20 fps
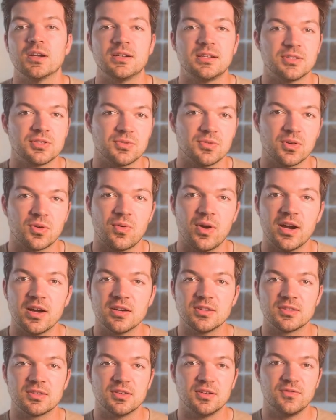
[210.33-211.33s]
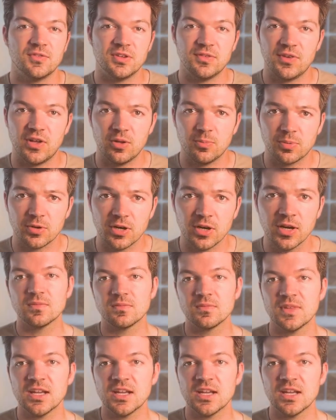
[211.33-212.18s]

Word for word: It doesn't require as good of a developer.